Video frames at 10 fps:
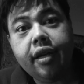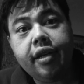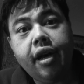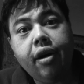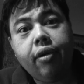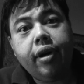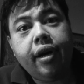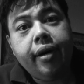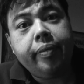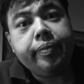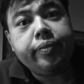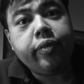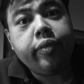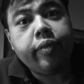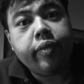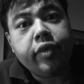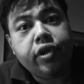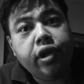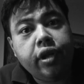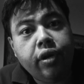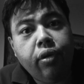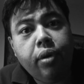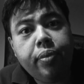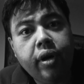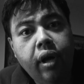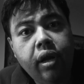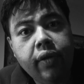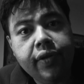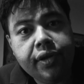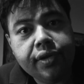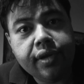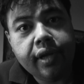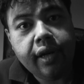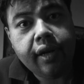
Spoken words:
Now, to incorporate all of these